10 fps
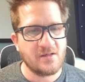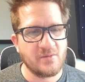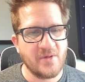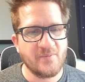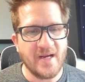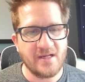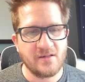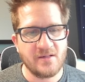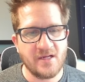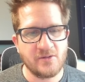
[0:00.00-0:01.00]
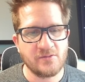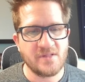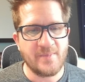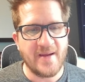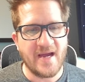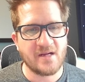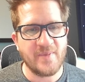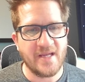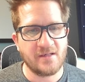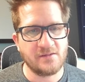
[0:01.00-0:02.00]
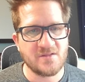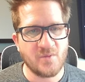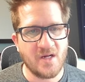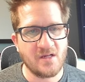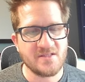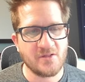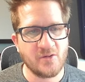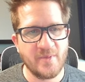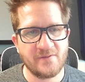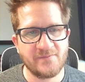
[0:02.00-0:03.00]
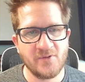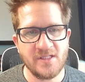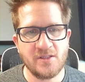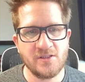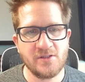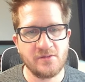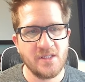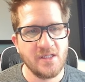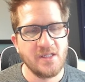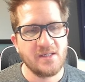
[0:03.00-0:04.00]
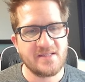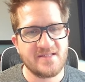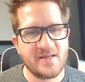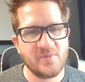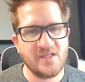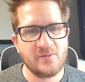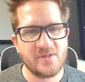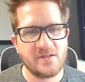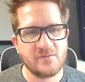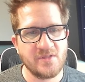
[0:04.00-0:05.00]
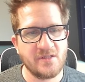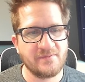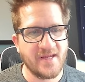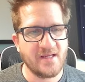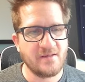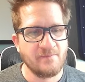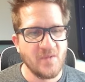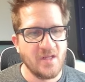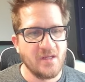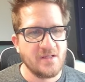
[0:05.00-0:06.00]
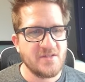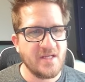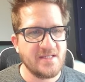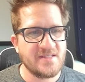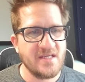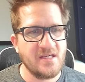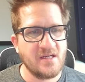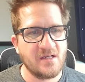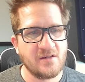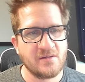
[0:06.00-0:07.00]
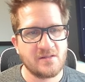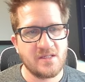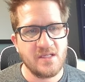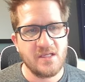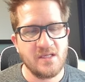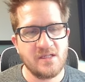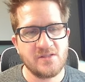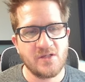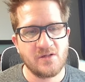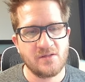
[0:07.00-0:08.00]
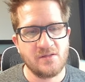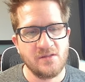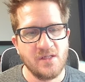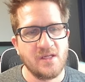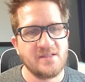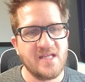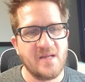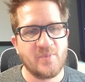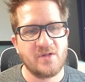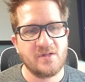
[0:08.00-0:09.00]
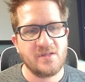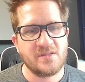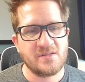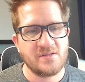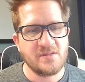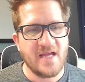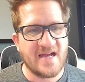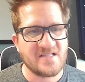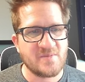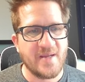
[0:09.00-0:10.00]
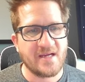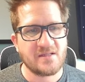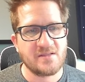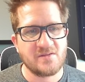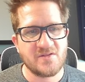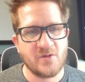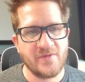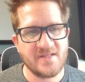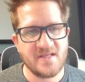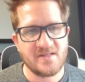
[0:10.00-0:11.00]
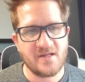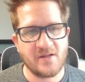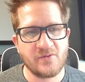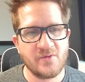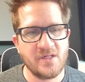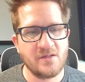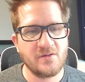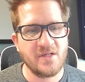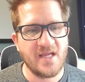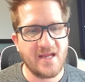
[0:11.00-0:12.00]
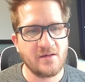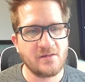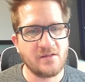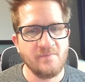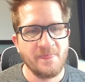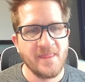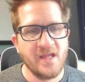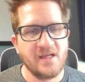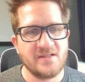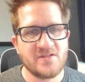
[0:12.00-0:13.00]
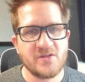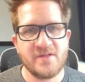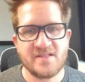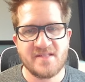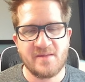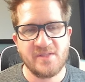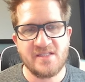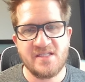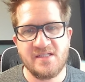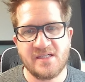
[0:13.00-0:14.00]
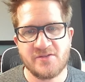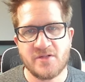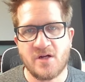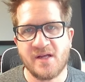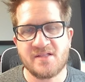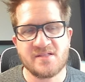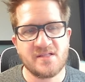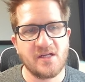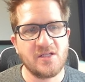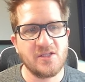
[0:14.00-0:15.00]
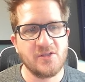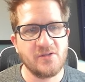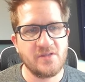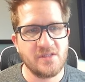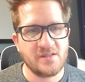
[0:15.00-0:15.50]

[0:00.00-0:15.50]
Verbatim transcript: we've mitered out the back panel as well. So it'd be a fully glued assembly with the rear vent. So you can see here the internal tapered aspect. So this is on a 3-degree angle. And so the assembly and detail drawings include,